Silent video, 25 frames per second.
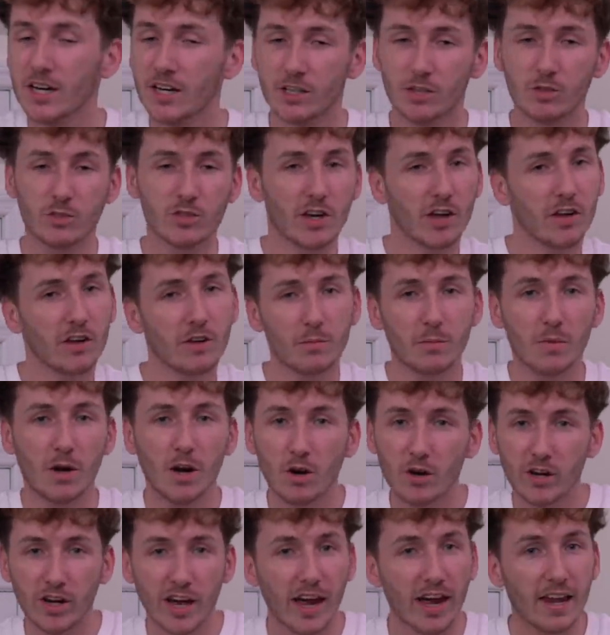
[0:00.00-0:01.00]
You tell them,
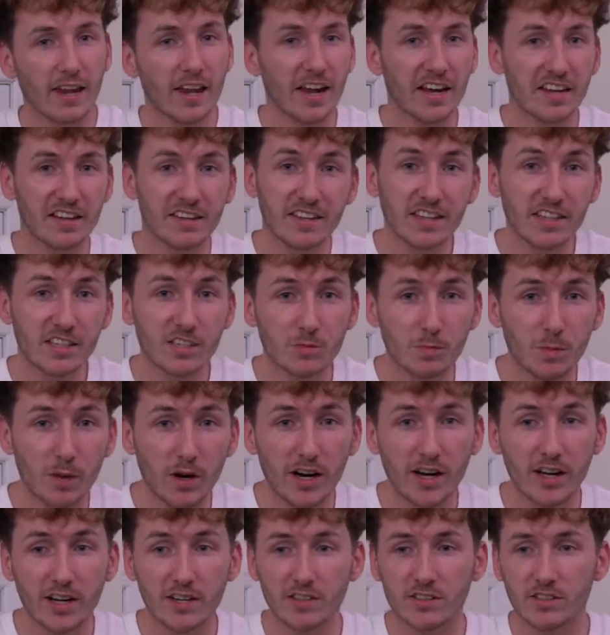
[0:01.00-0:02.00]
okay, I like these
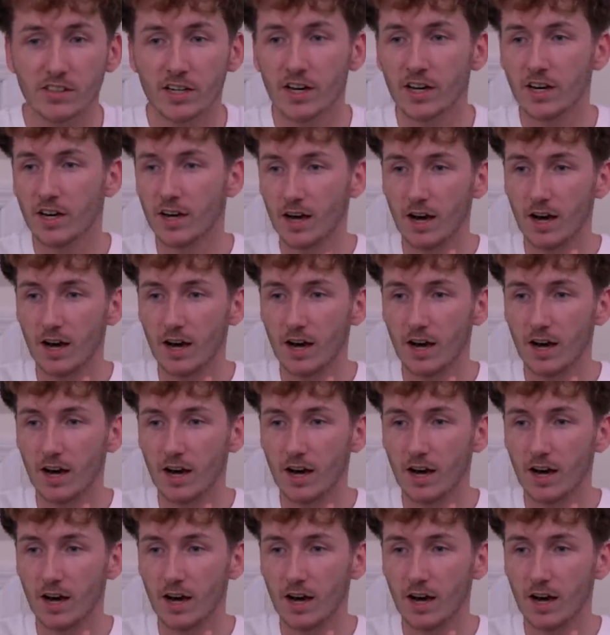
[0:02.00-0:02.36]
brands,